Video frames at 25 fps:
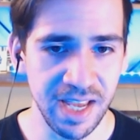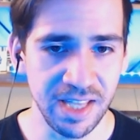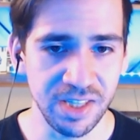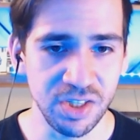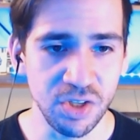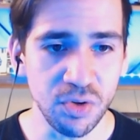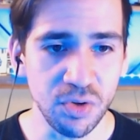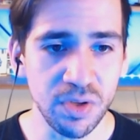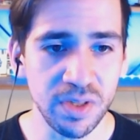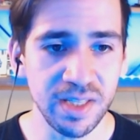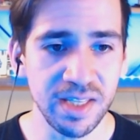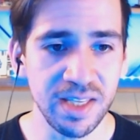And
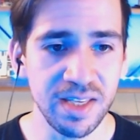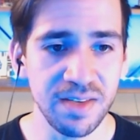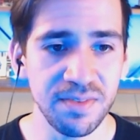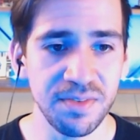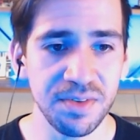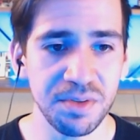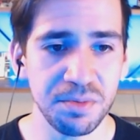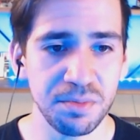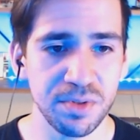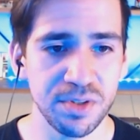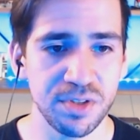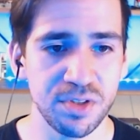you could
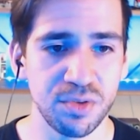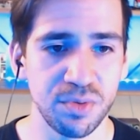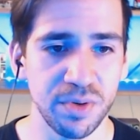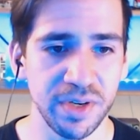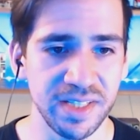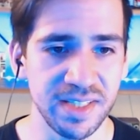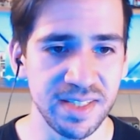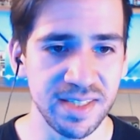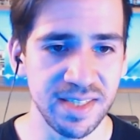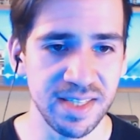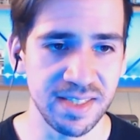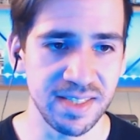even
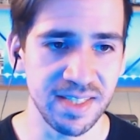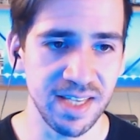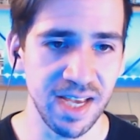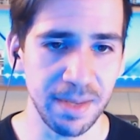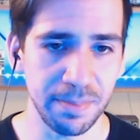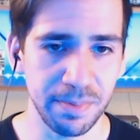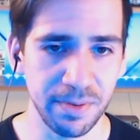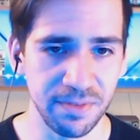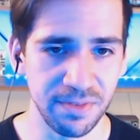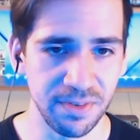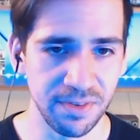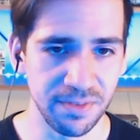restrict the
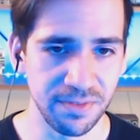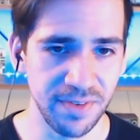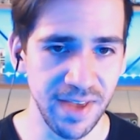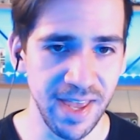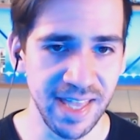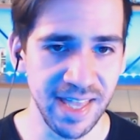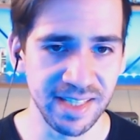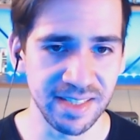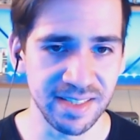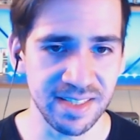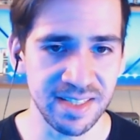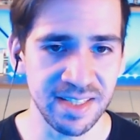type of
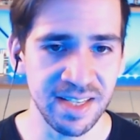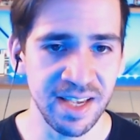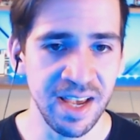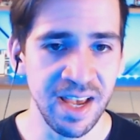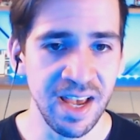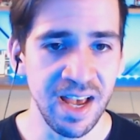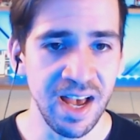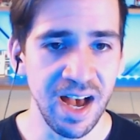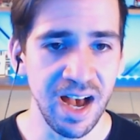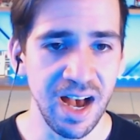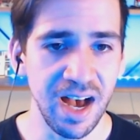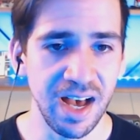event
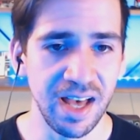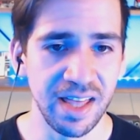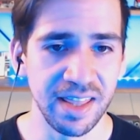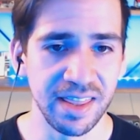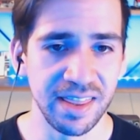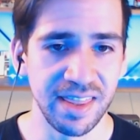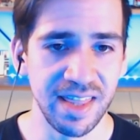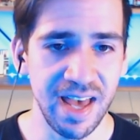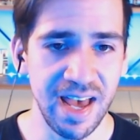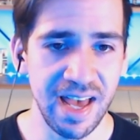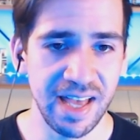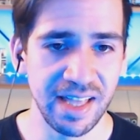
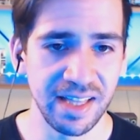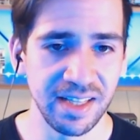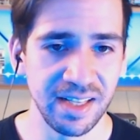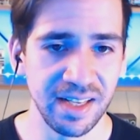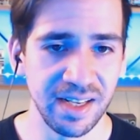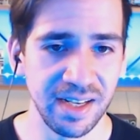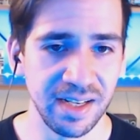uh, that,